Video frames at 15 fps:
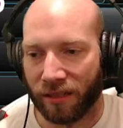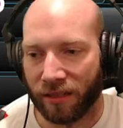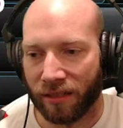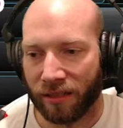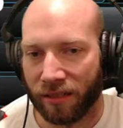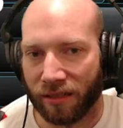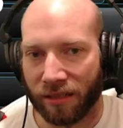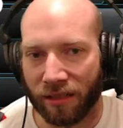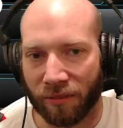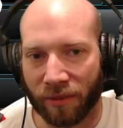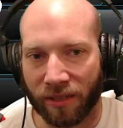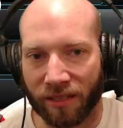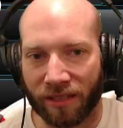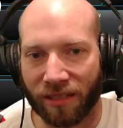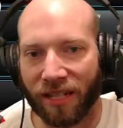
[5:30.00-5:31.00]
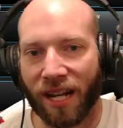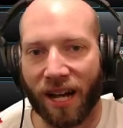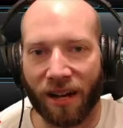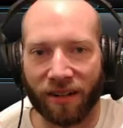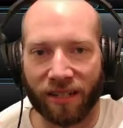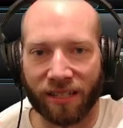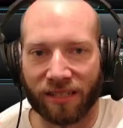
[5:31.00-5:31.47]
Stupid. So
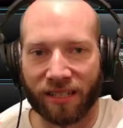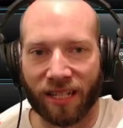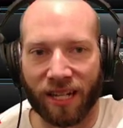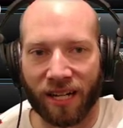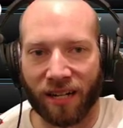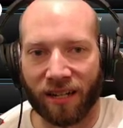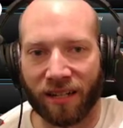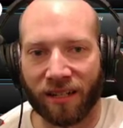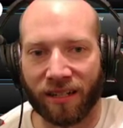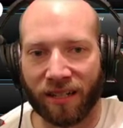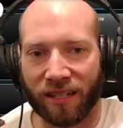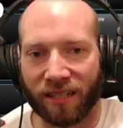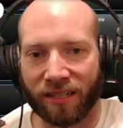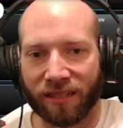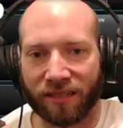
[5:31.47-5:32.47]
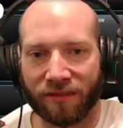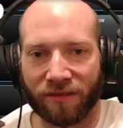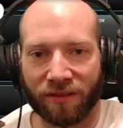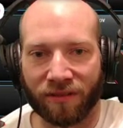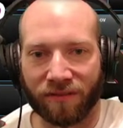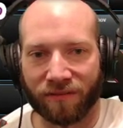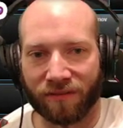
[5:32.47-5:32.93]
now it's there. If
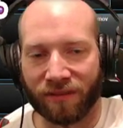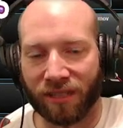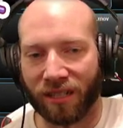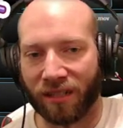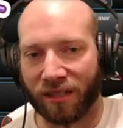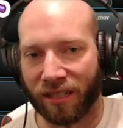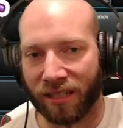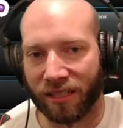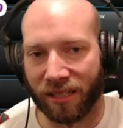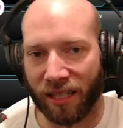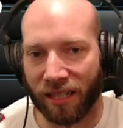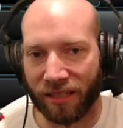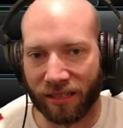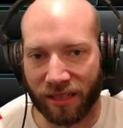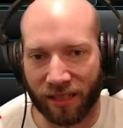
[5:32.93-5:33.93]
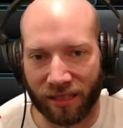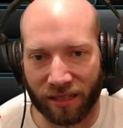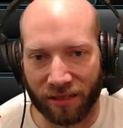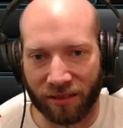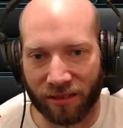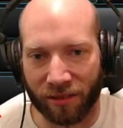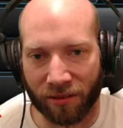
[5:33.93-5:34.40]
you know, and you get the
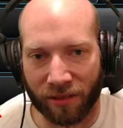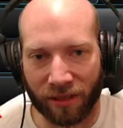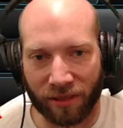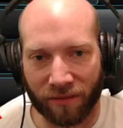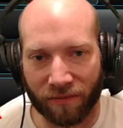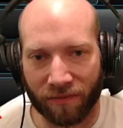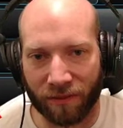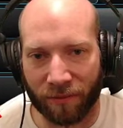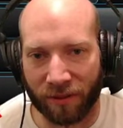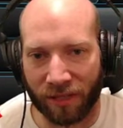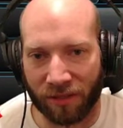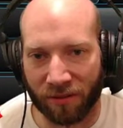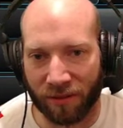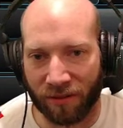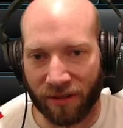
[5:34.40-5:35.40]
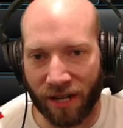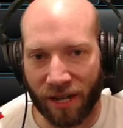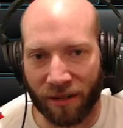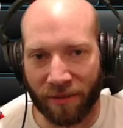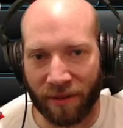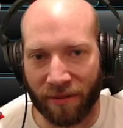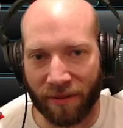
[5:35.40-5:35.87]
other two, you could flip this one
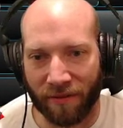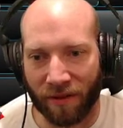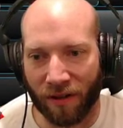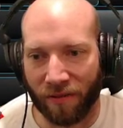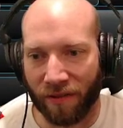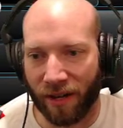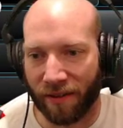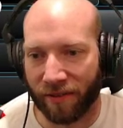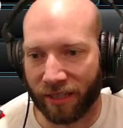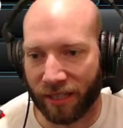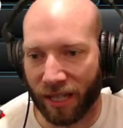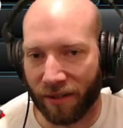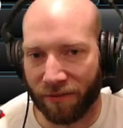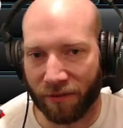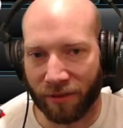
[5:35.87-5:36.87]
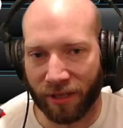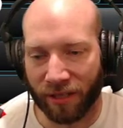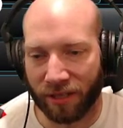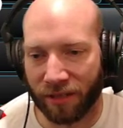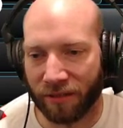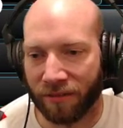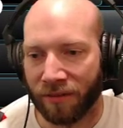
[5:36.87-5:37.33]
around and maybe have all 5 like that if you wanted
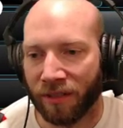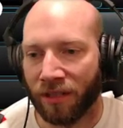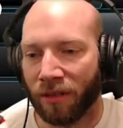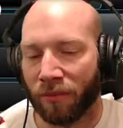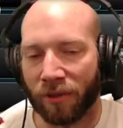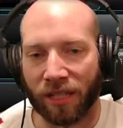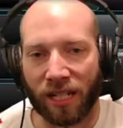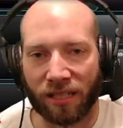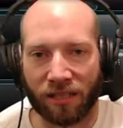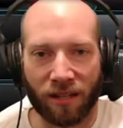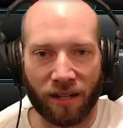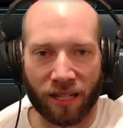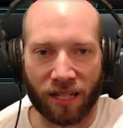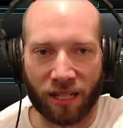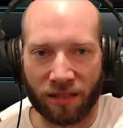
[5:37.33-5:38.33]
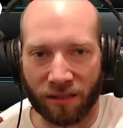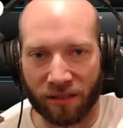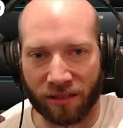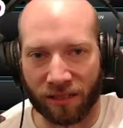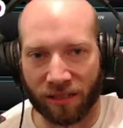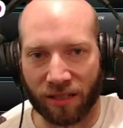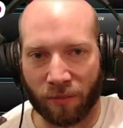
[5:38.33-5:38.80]
to. But that's how I got
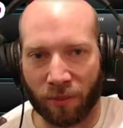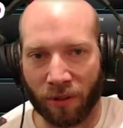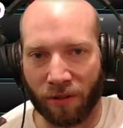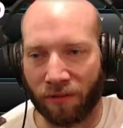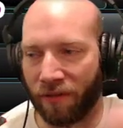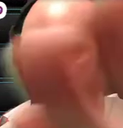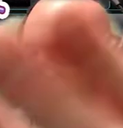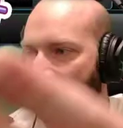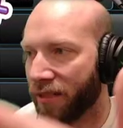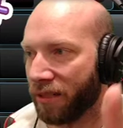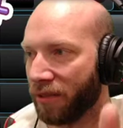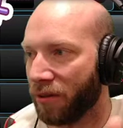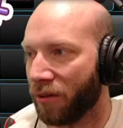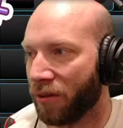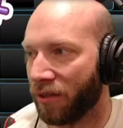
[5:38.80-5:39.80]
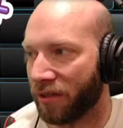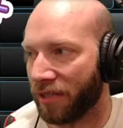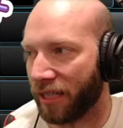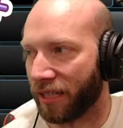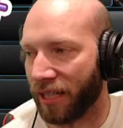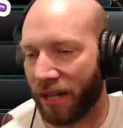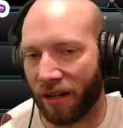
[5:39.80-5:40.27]
those in the perfect quarters
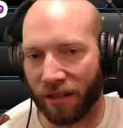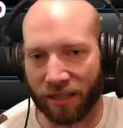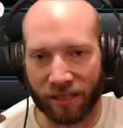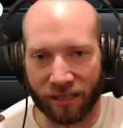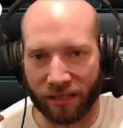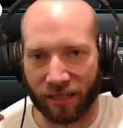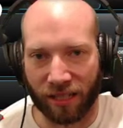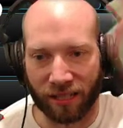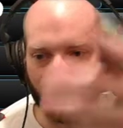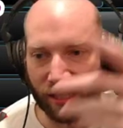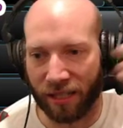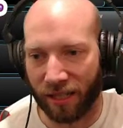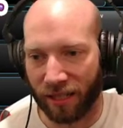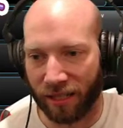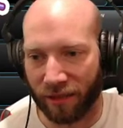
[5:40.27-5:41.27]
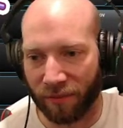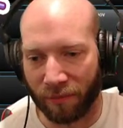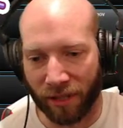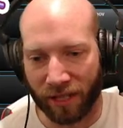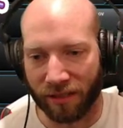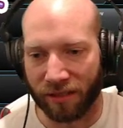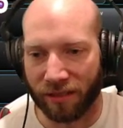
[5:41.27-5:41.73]
like that. All I do is hit the
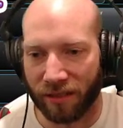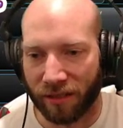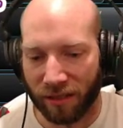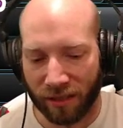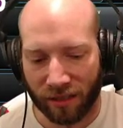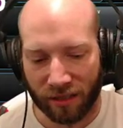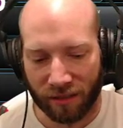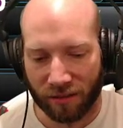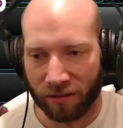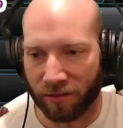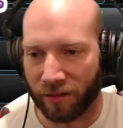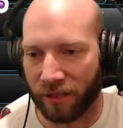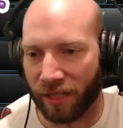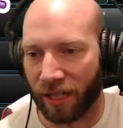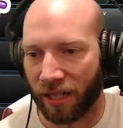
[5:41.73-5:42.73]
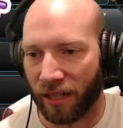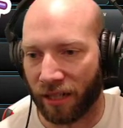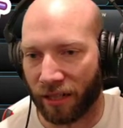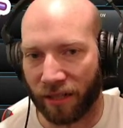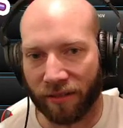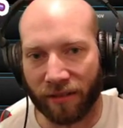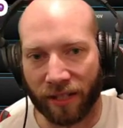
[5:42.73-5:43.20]
buttons. It's really neat. I'm
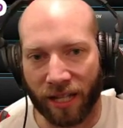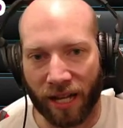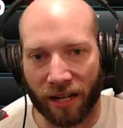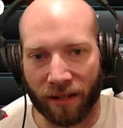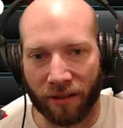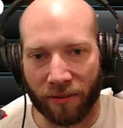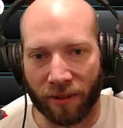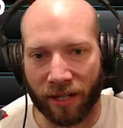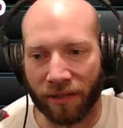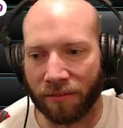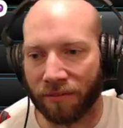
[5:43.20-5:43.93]
gonna get rid of that. I don't want it.